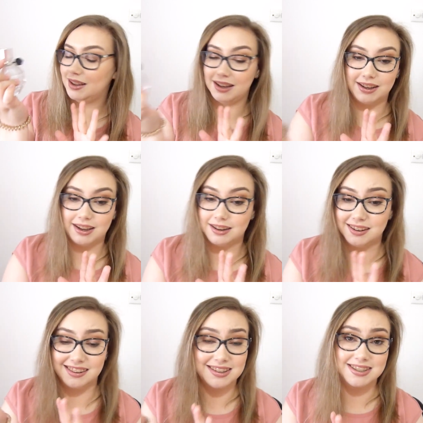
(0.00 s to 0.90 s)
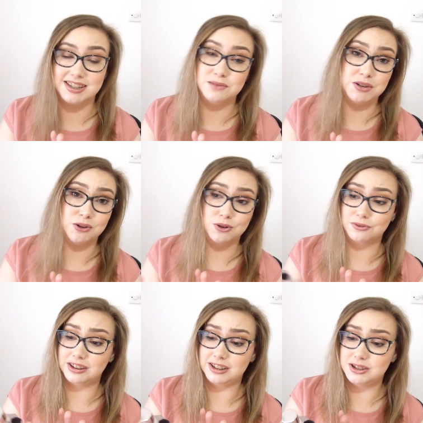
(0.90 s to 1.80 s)
Again, this is going to be gone
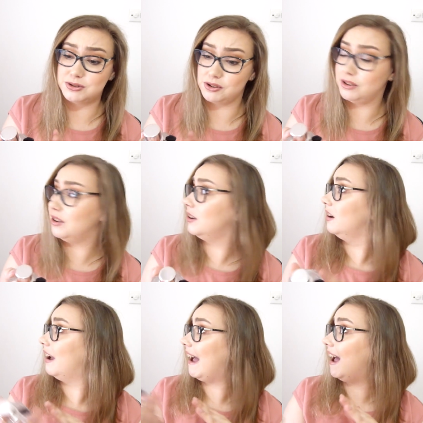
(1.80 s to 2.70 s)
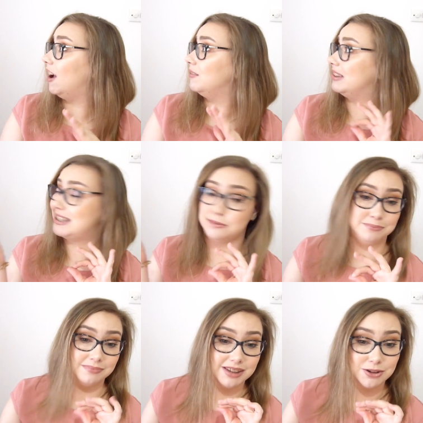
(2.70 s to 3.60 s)
really soon. I have
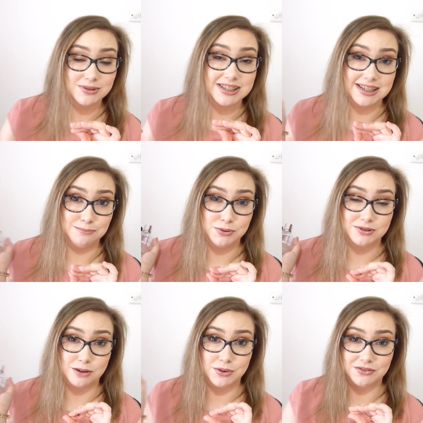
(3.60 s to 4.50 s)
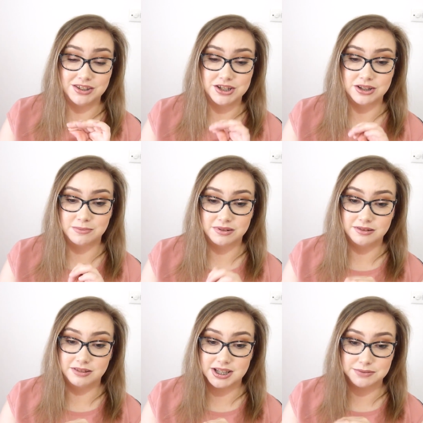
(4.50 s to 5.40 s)
some little samples I want to finish
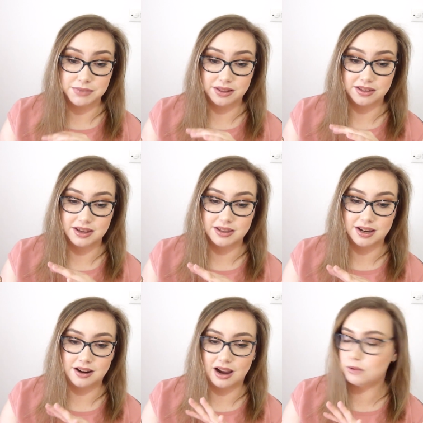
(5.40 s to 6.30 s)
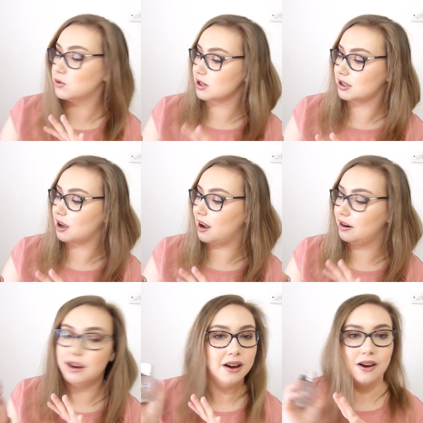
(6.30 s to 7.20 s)
up this month, and then I will
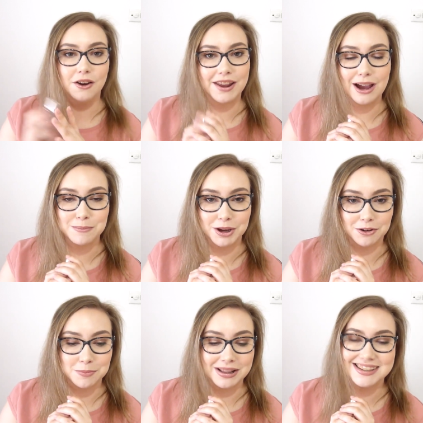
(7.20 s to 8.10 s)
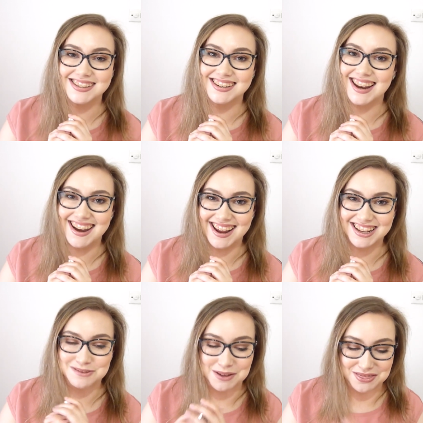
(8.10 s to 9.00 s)
decide on how I'm going to replace it
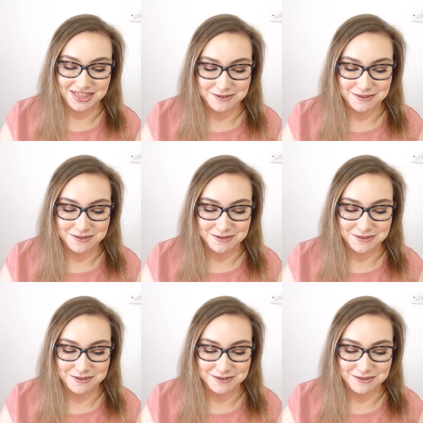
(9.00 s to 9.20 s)
next month.